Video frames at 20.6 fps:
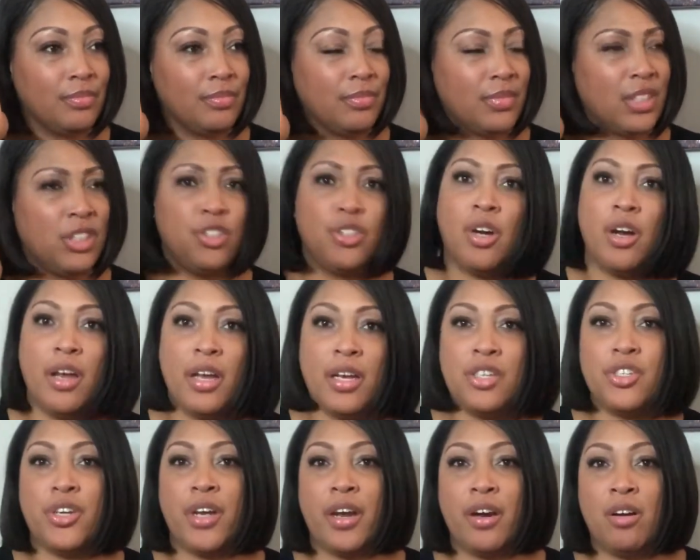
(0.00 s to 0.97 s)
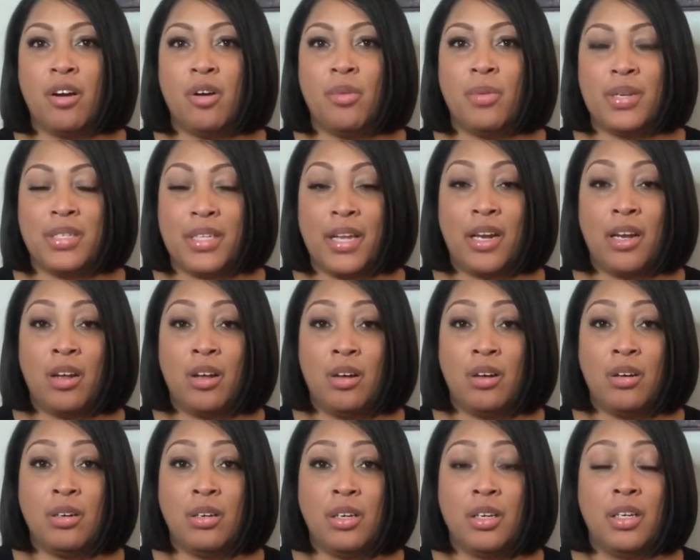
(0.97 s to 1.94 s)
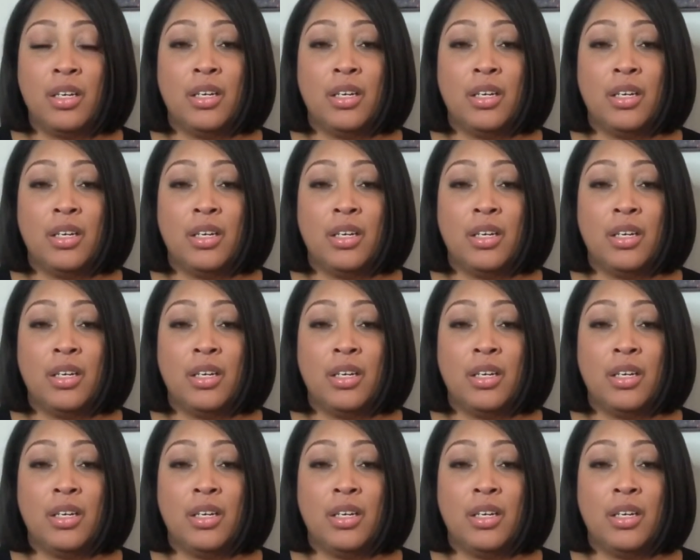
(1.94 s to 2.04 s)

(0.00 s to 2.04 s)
is your hair always that long?